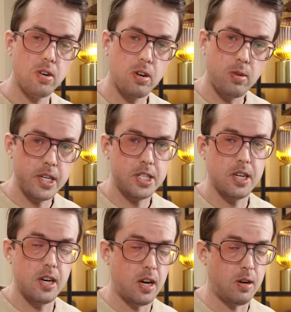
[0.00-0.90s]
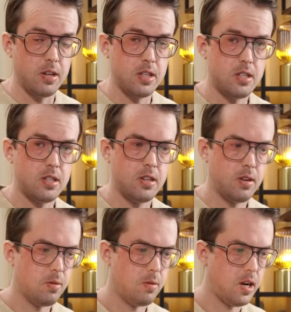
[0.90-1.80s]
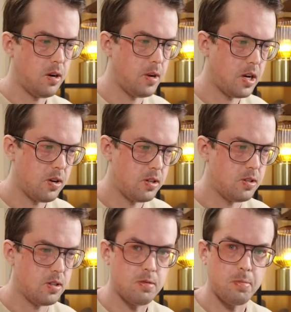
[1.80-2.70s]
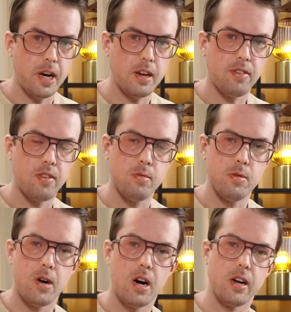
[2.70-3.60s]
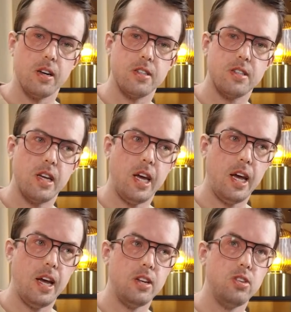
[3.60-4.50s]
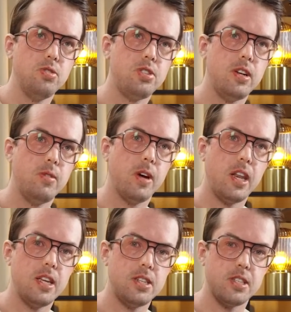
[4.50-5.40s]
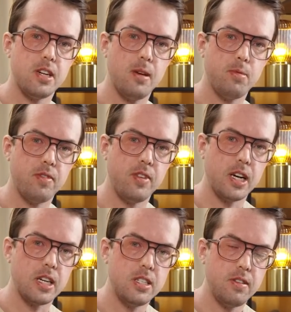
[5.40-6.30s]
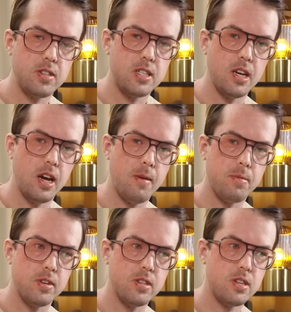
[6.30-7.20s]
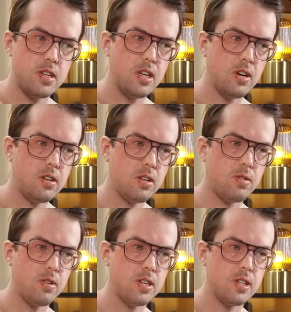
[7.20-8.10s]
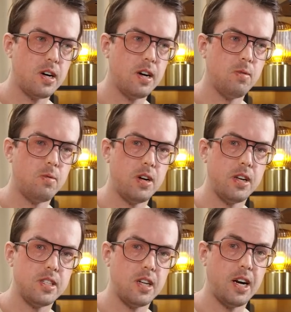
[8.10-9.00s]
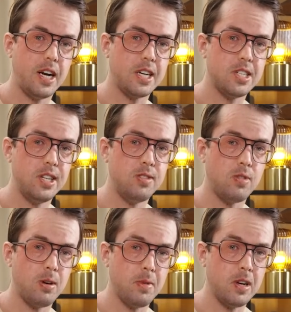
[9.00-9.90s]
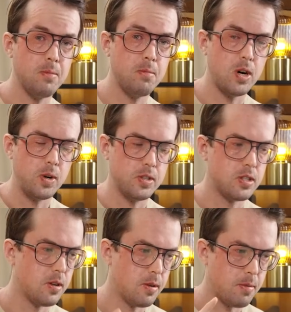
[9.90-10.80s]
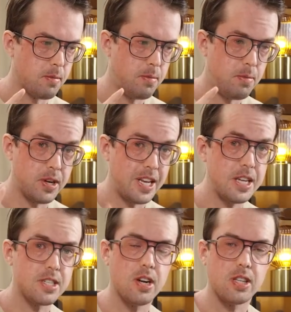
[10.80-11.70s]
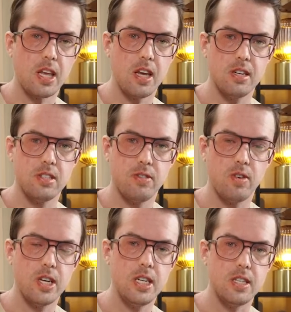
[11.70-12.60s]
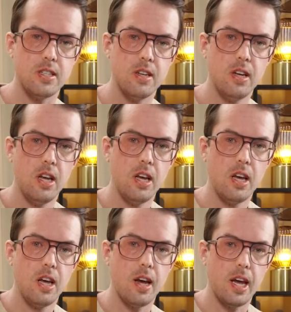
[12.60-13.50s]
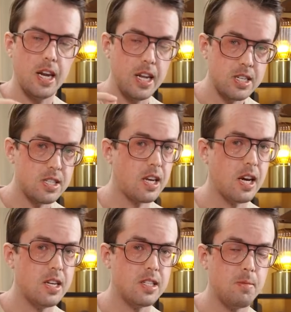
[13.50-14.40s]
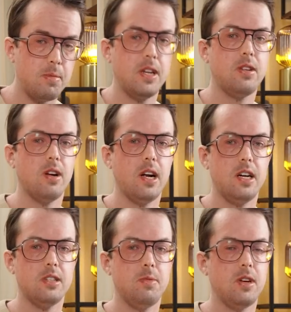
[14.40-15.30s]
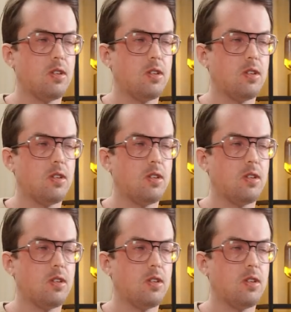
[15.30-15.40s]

the question now is, what are we going to expect from the markets? And usually when this type of negativity happens, the altcoins are the ones that are actually dropping the most. But that's not the case for ETH. It is the case that Bitcoin has been